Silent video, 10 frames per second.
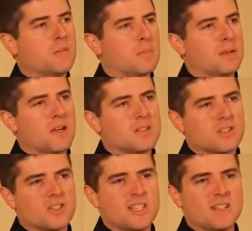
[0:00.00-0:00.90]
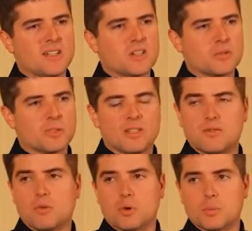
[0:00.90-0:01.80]
But because it's steel, it doesn't really
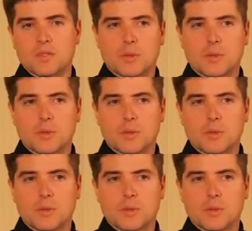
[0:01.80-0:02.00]
deform.